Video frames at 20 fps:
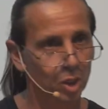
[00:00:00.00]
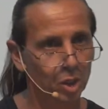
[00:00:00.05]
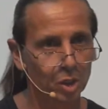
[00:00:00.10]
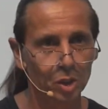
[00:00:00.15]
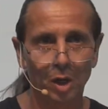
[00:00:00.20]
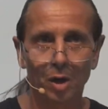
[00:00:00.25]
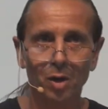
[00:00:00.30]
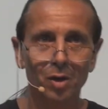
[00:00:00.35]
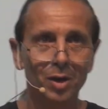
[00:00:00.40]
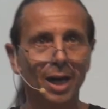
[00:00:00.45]

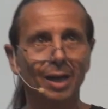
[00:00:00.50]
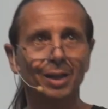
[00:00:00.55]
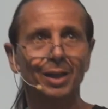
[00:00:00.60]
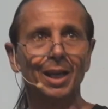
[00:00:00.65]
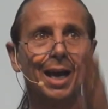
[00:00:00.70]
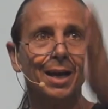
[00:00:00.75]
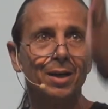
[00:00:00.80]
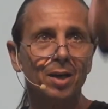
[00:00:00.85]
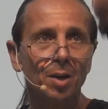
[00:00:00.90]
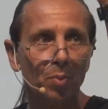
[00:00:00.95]
desire not
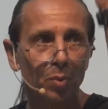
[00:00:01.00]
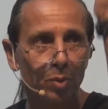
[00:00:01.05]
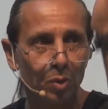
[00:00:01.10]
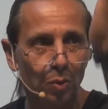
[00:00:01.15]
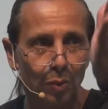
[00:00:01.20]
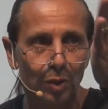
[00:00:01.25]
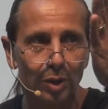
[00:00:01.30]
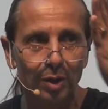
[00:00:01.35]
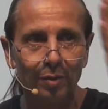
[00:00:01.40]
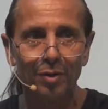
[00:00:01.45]
lined up with
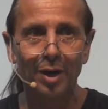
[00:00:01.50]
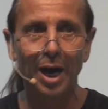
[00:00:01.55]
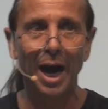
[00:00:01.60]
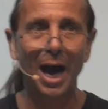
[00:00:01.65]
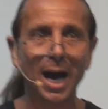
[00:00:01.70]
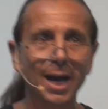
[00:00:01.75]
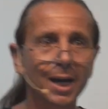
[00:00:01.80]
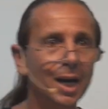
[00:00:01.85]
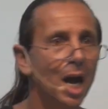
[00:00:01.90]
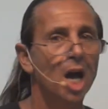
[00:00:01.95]
the will of
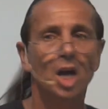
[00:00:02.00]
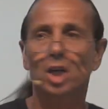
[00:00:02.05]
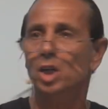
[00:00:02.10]
God.